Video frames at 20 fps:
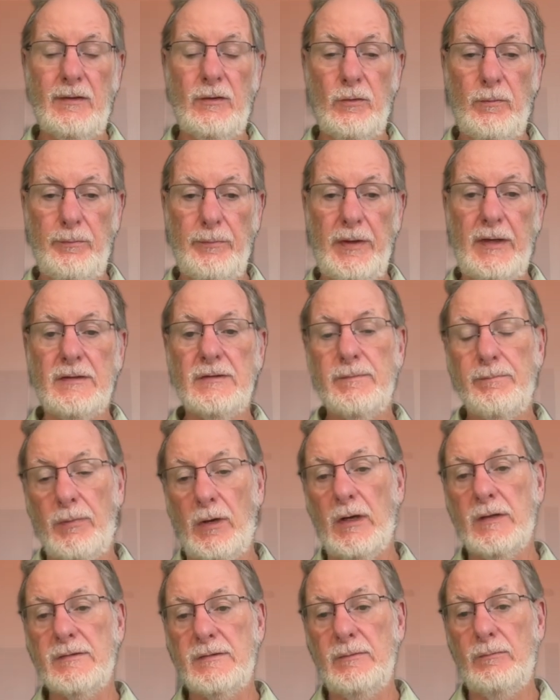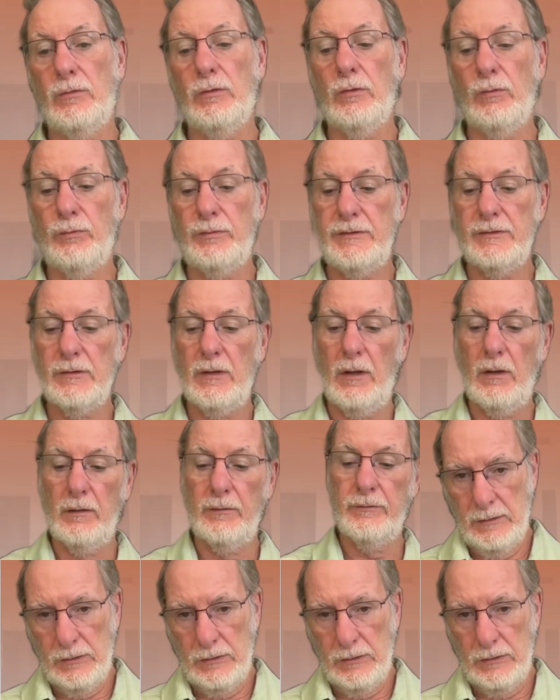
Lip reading: the best possible result.